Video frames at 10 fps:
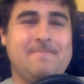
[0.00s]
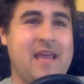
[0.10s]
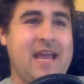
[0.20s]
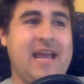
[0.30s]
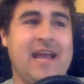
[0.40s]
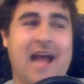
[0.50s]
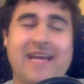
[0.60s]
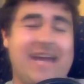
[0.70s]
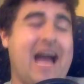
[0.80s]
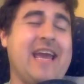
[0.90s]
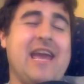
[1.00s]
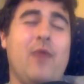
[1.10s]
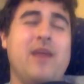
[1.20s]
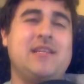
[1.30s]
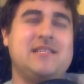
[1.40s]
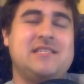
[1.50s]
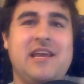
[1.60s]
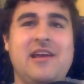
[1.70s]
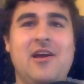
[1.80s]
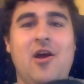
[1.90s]
I can't wait to
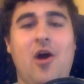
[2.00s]
see